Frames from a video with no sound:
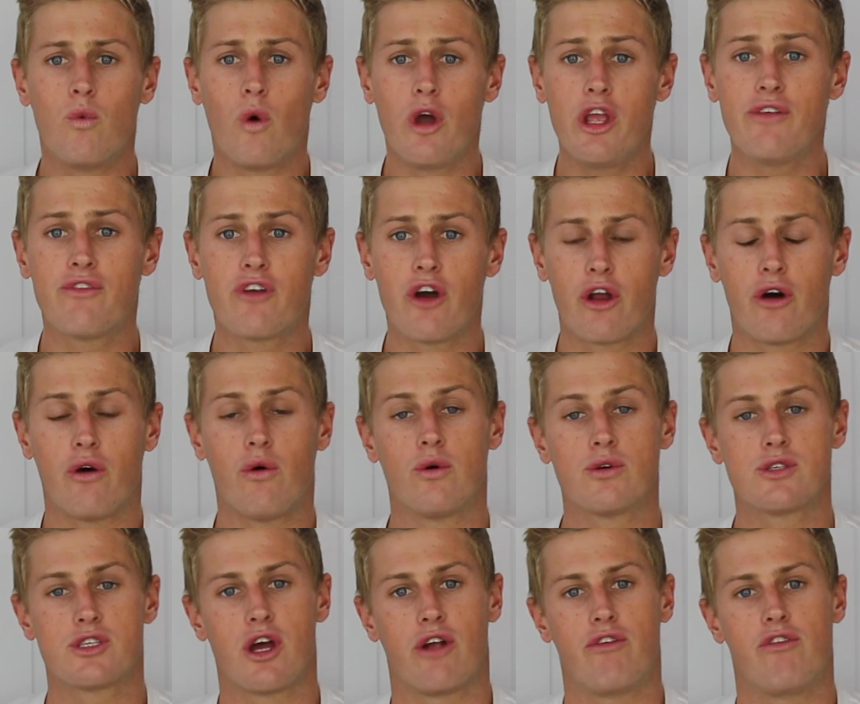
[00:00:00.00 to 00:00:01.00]
What you've got to
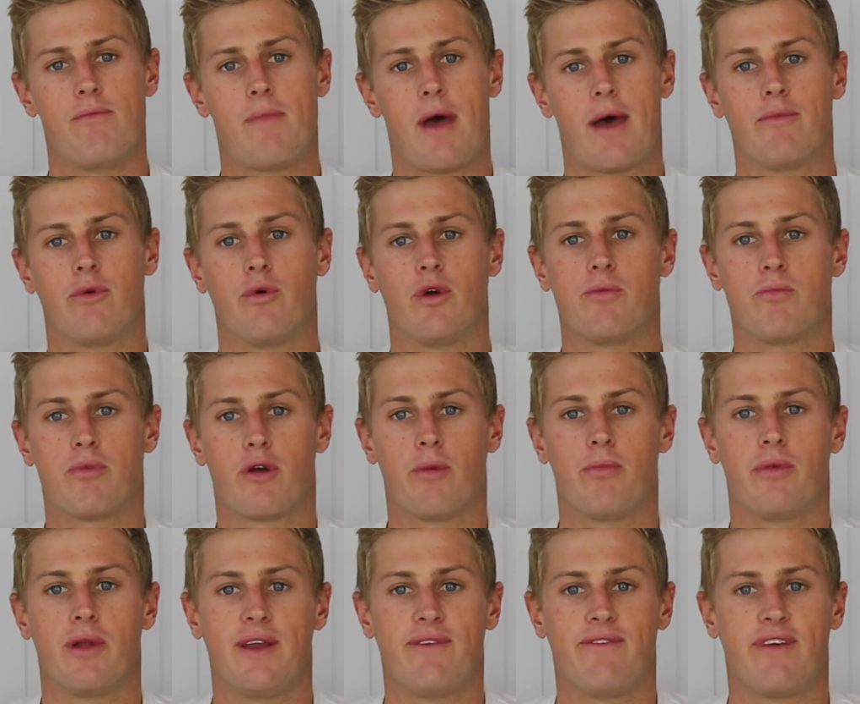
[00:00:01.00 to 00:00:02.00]
also remember with
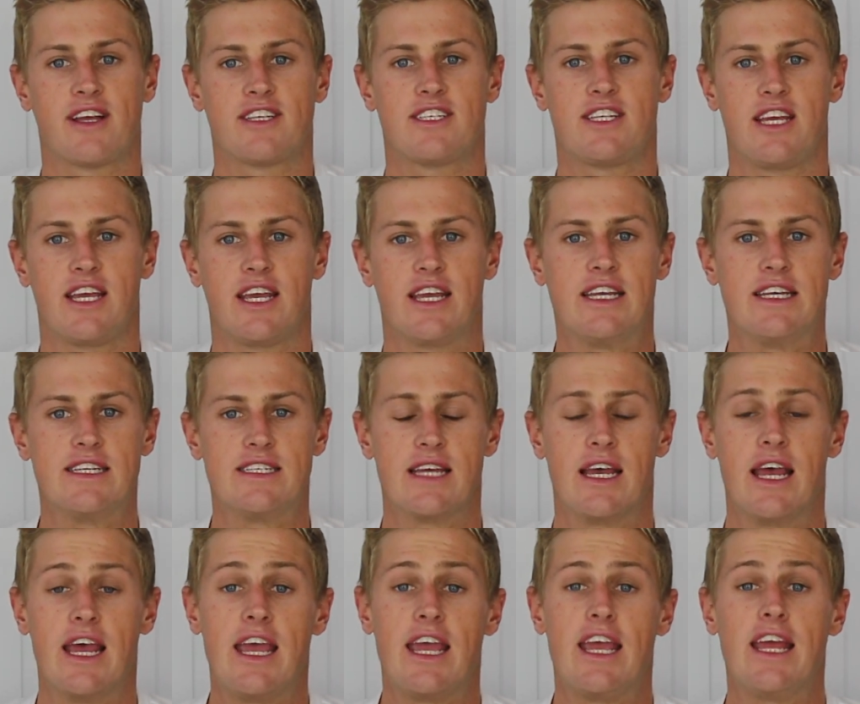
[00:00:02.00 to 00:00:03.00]
property investing is
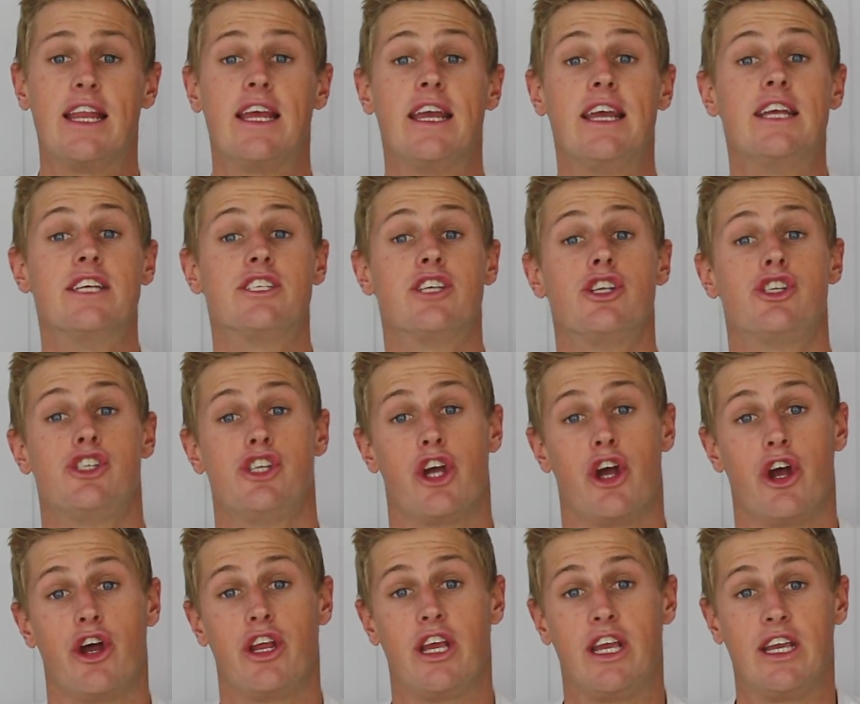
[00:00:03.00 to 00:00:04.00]
it is a
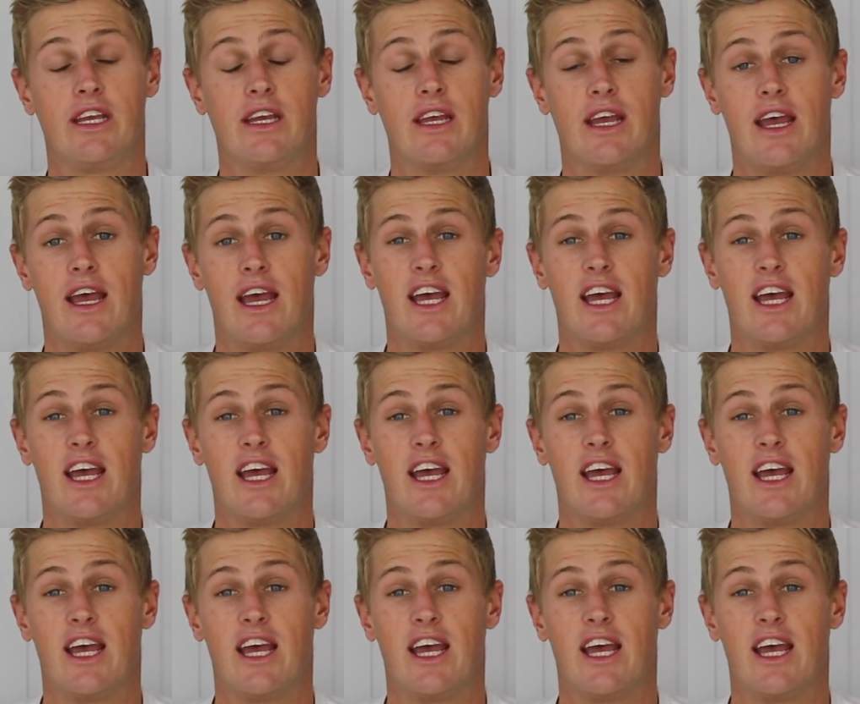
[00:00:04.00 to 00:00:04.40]
journey,